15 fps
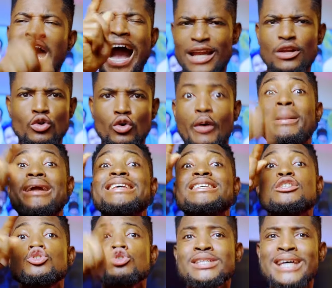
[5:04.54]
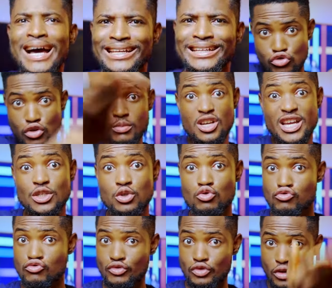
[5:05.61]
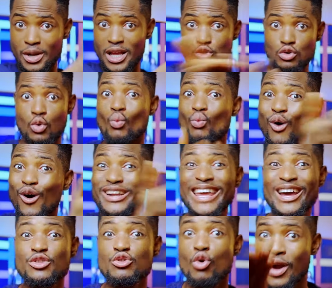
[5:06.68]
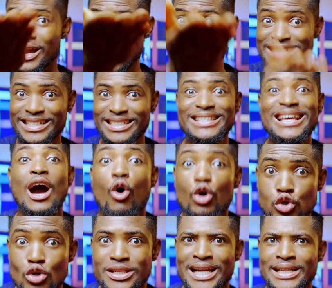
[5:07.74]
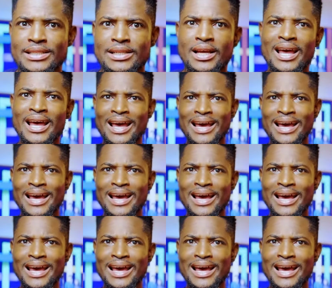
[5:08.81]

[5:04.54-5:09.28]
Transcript: I don't know, but it's a shorthand. WHO, World Health Organization, they are all shorthands.